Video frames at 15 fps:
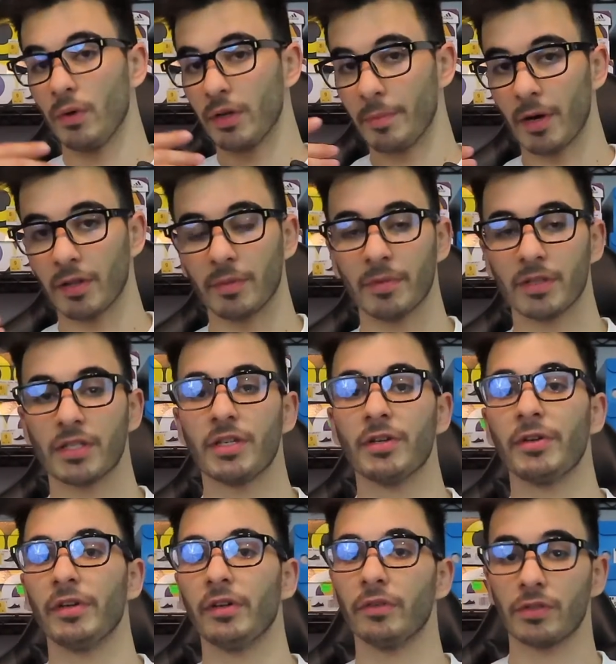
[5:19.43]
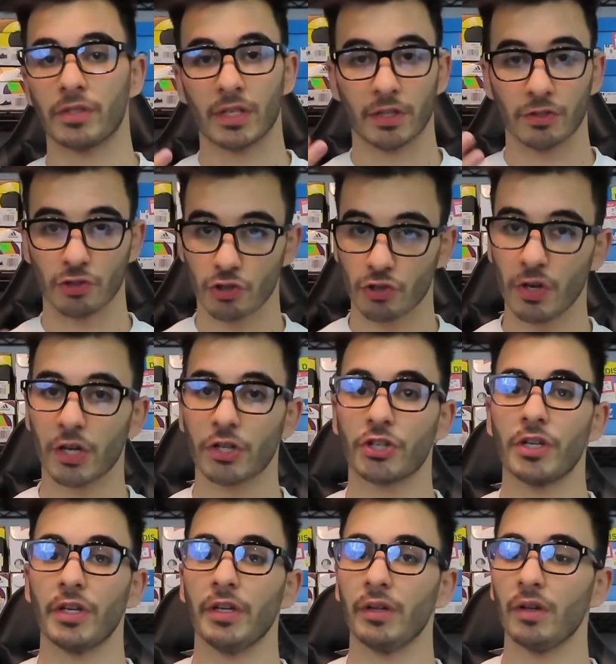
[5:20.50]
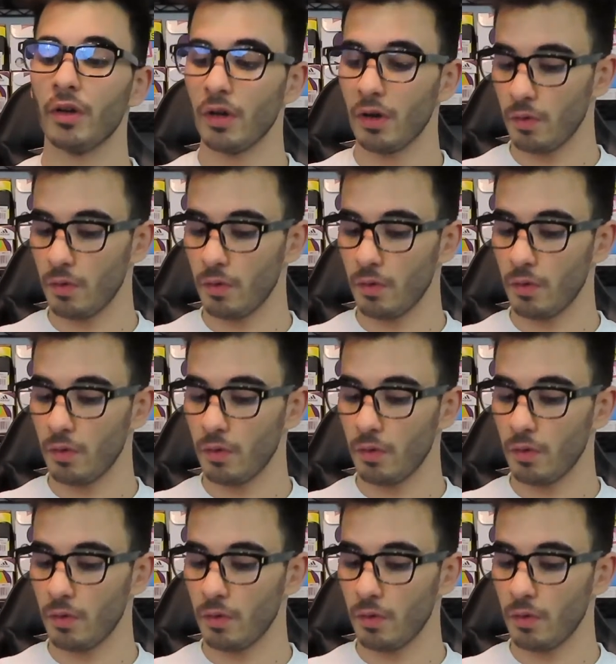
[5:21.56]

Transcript: what about the materials, the construction,